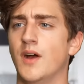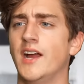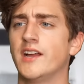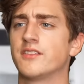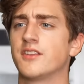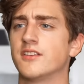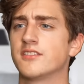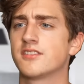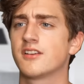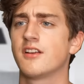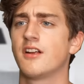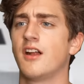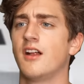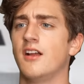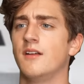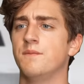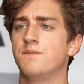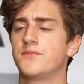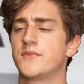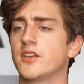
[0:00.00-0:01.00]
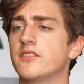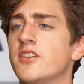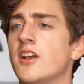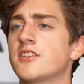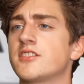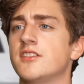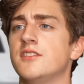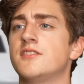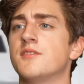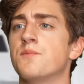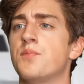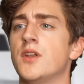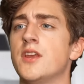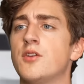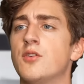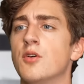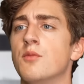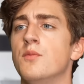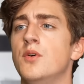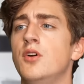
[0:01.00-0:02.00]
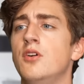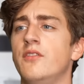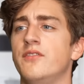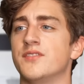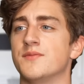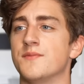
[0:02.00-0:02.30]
Wow, those are actually some pretty cool moves,